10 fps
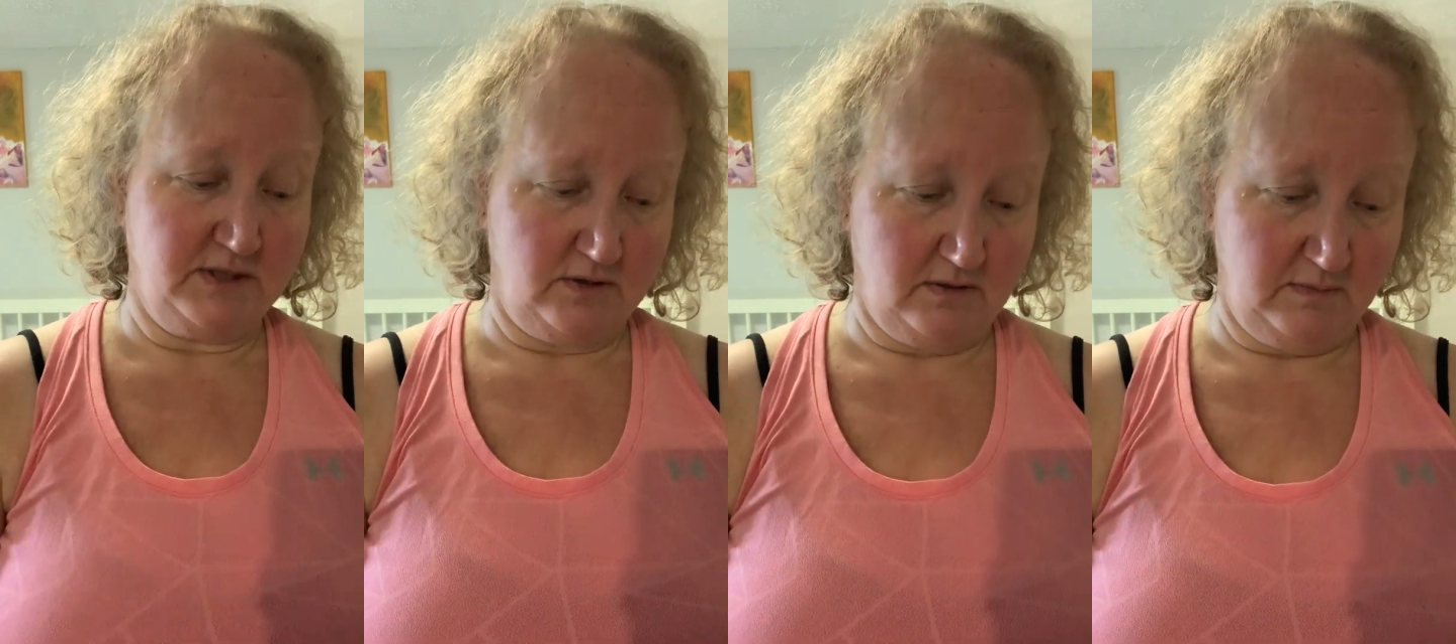
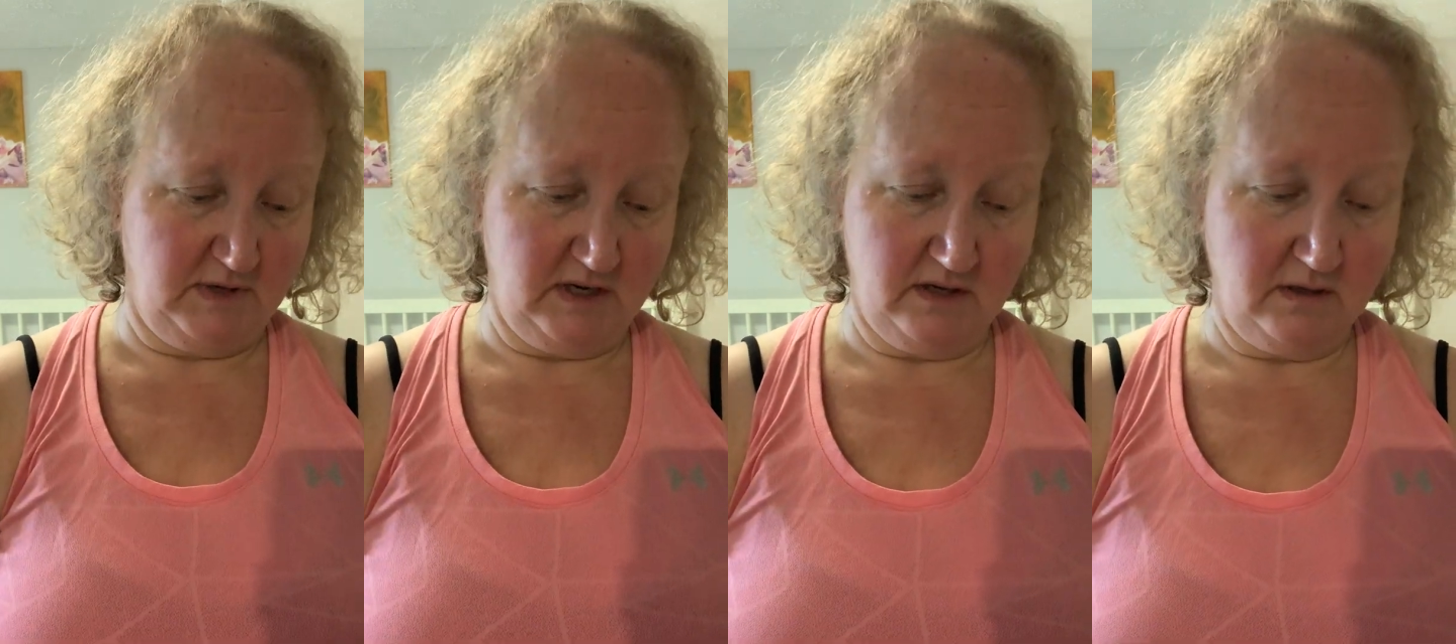So I'm
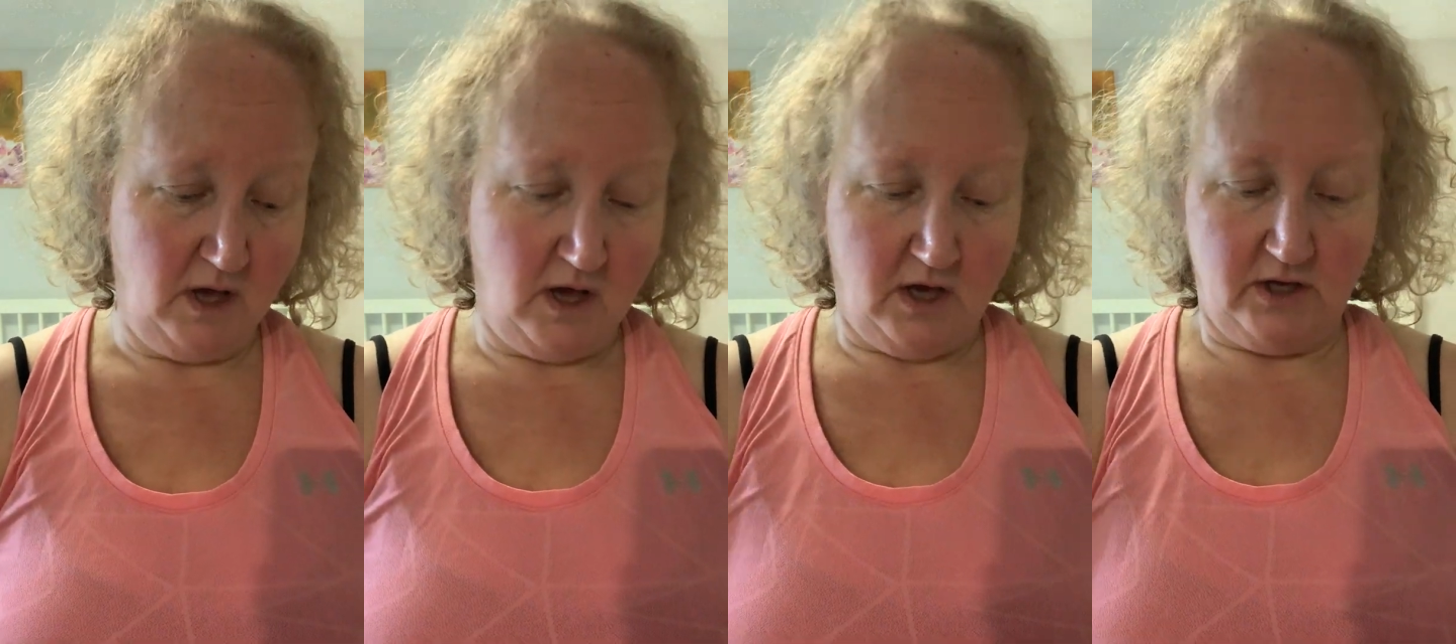eating,
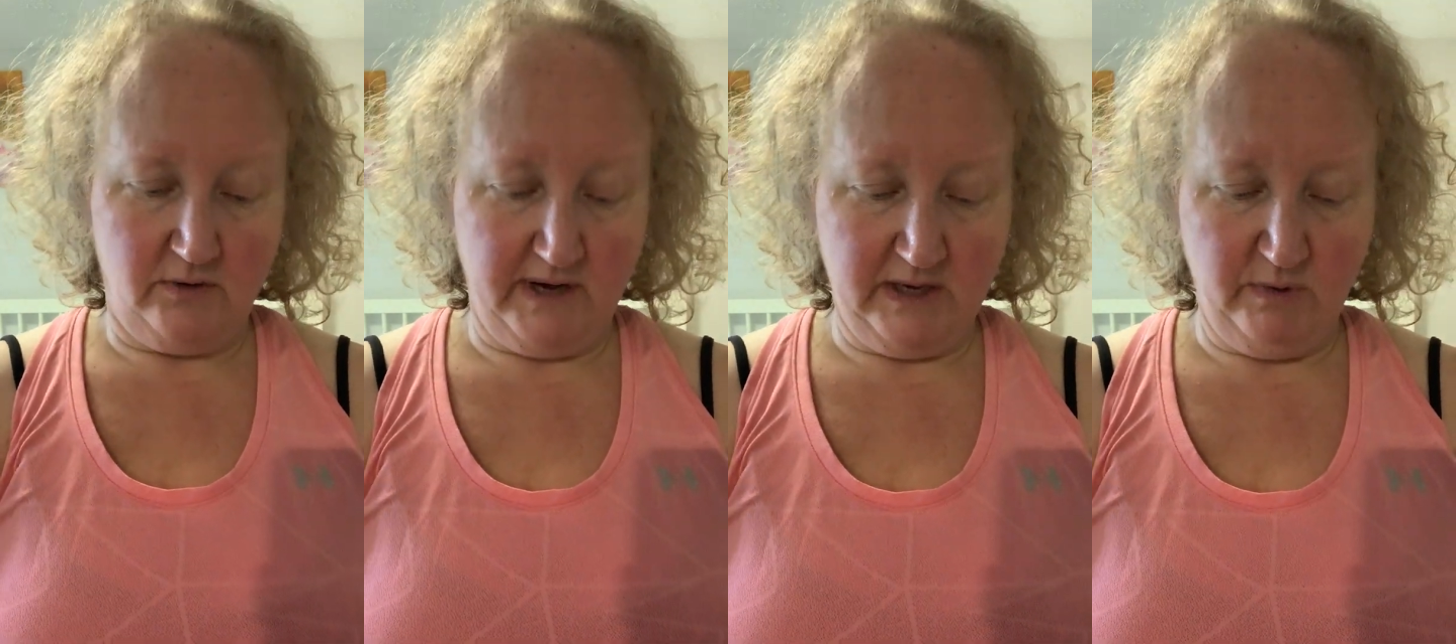
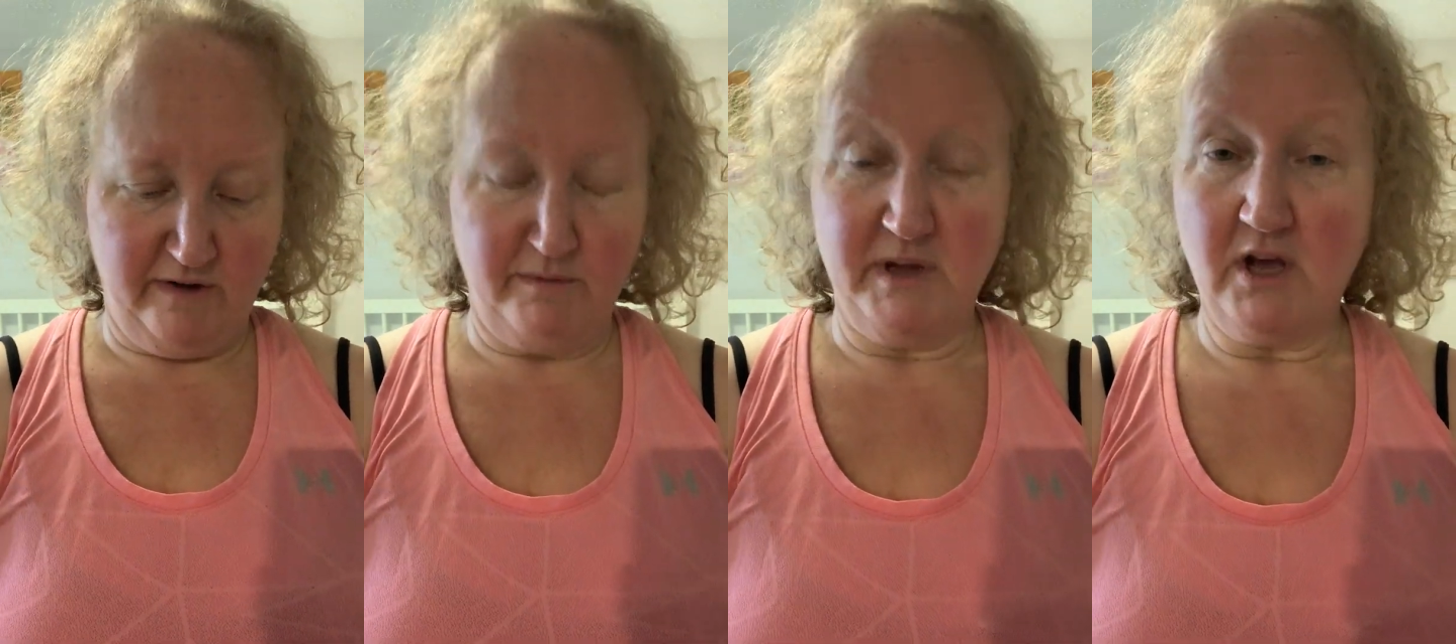
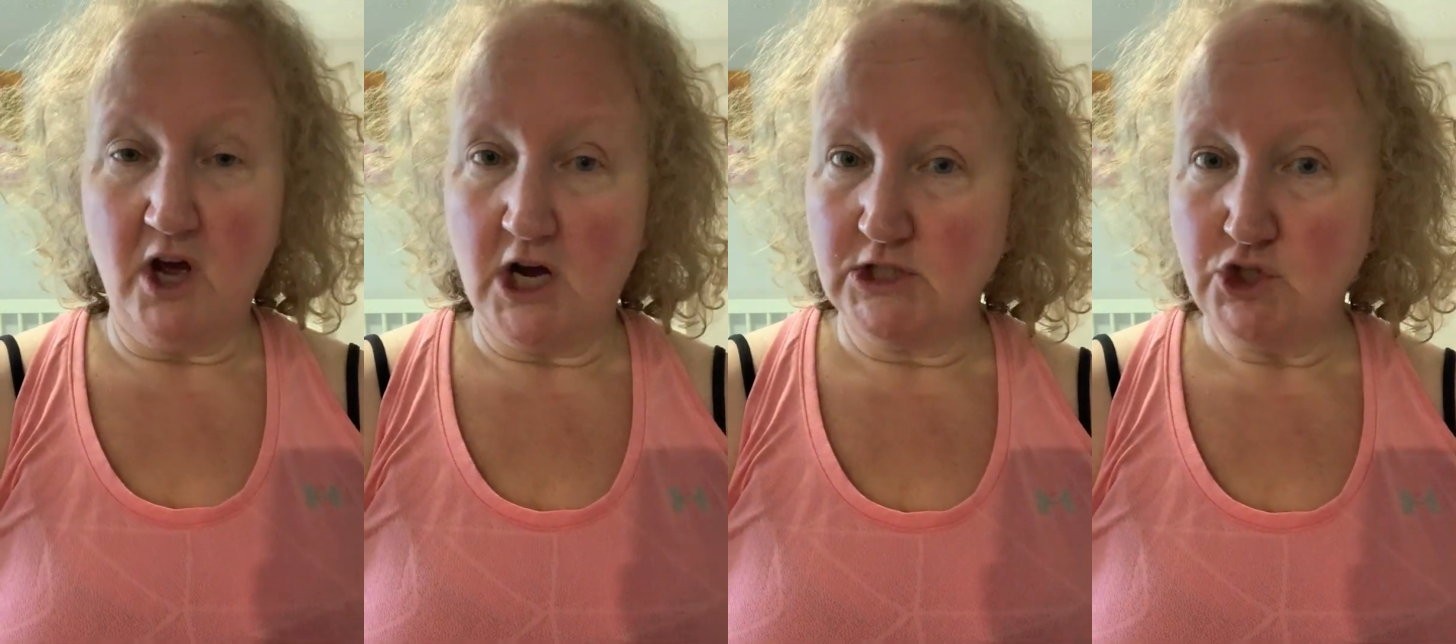anywhere from
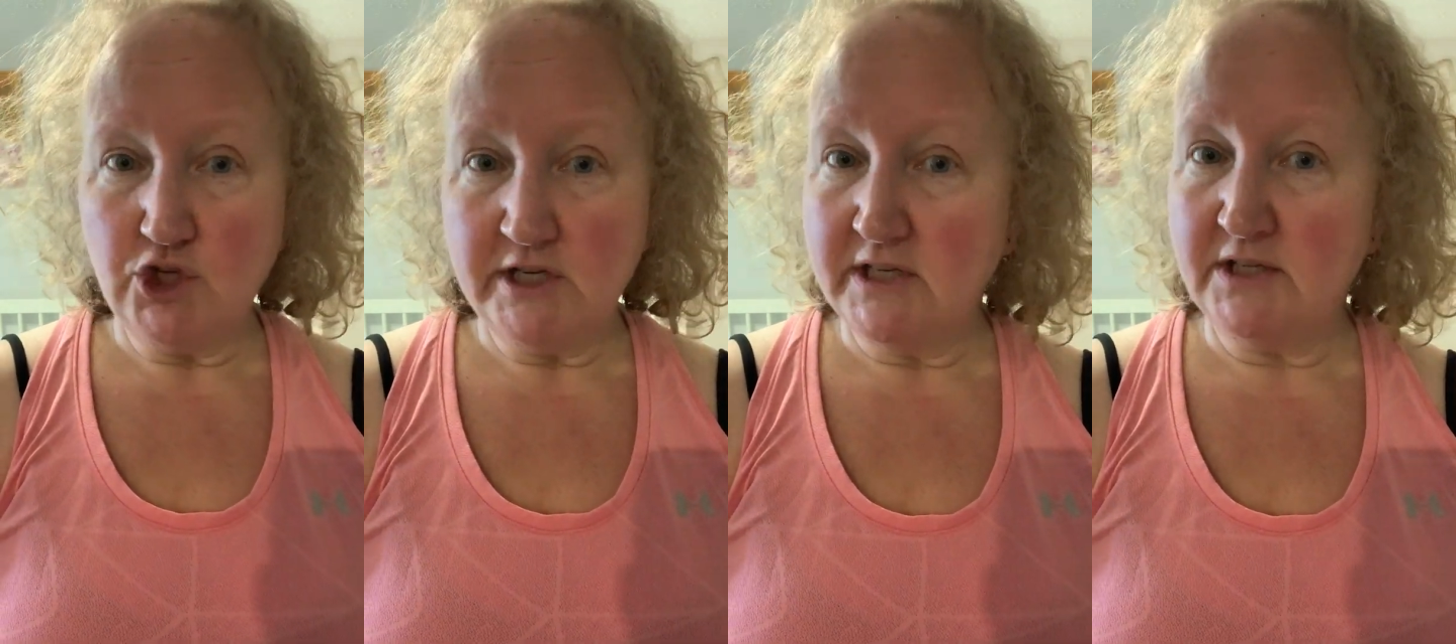
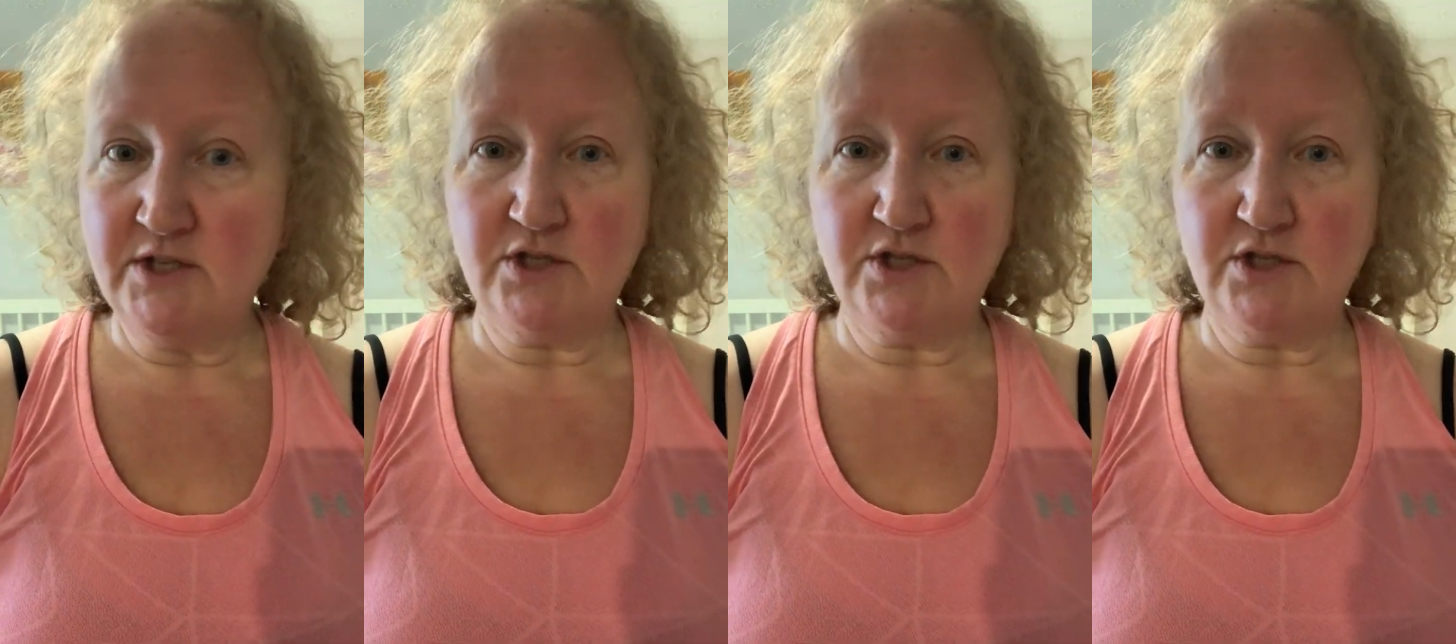100